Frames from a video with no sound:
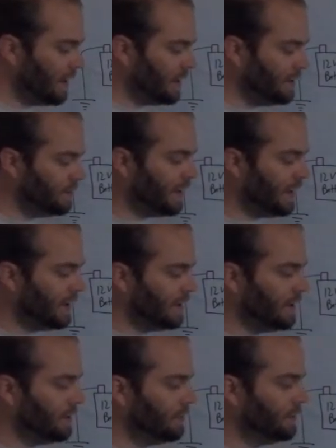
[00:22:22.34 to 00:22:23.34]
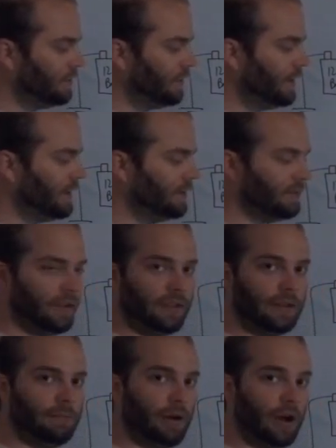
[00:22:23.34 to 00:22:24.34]
You can use these
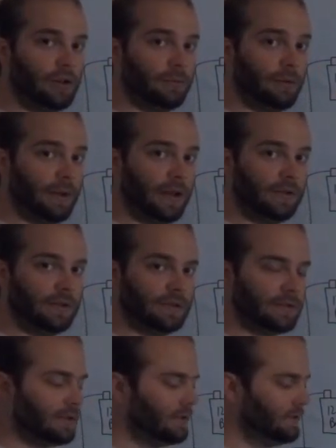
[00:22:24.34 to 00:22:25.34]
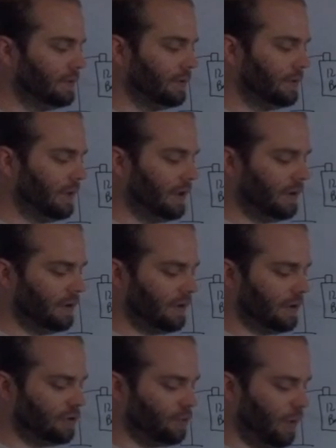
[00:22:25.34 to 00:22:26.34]
lithium polymer batteries. So they
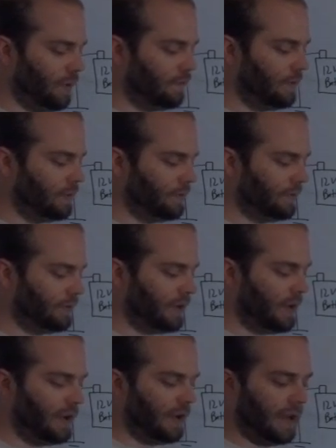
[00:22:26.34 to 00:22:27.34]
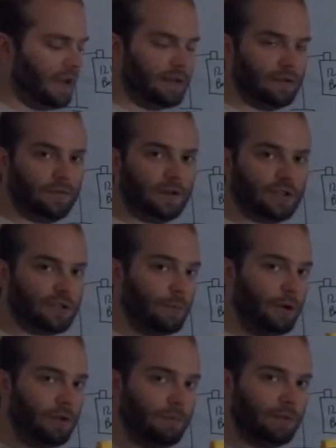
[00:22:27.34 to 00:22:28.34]
are 12 volts, and they're very
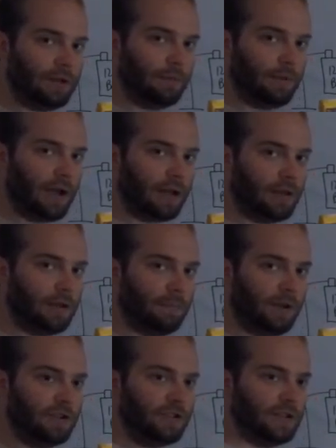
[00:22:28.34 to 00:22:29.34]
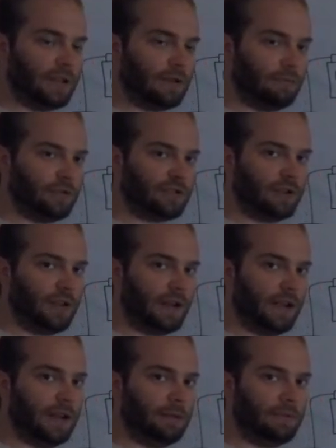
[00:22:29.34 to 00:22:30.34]
small, but they pack a lot of punch and they can push a lot
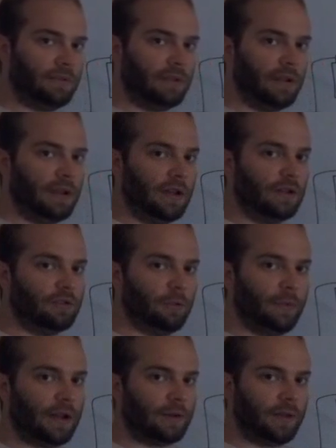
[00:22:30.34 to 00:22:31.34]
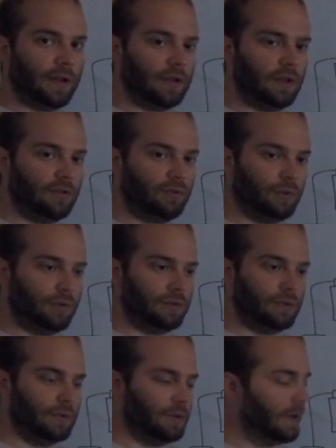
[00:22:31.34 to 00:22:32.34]
of amps. So a battery like this
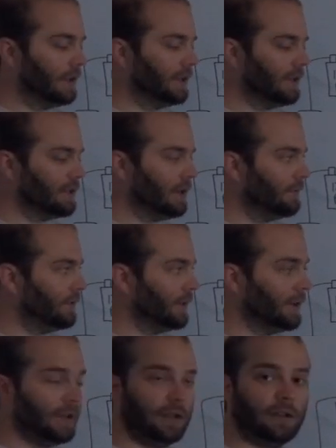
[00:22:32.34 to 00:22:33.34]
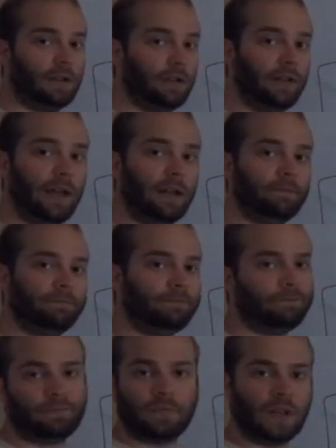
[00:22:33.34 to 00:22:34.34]
will let you have fun on the hill all day
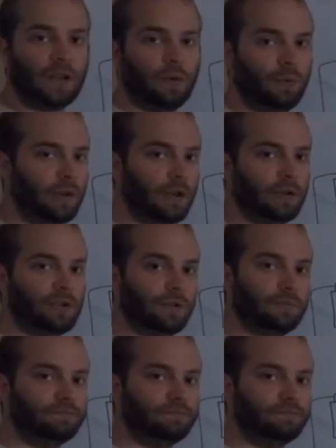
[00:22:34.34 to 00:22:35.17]
without issue.